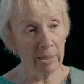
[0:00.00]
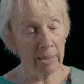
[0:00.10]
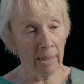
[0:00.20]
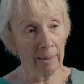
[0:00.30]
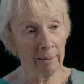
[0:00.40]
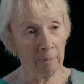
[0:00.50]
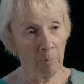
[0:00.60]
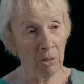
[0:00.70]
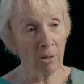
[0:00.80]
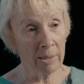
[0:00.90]
said that
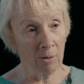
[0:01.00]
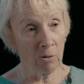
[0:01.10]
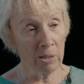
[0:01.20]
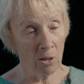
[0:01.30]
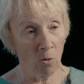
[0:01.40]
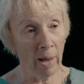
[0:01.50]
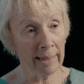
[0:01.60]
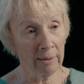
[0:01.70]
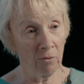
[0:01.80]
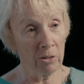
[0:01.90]
because I was so
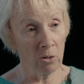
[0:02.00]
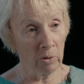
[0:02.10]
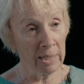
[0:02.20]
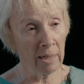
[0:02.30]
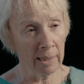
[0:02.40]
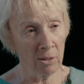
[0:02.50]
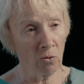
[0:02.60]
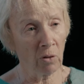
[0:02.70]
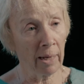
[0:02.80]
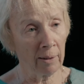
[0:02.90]
active is the reason I
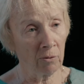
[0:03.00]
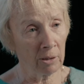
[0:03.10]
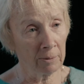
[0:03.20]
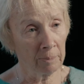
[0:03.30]
survived.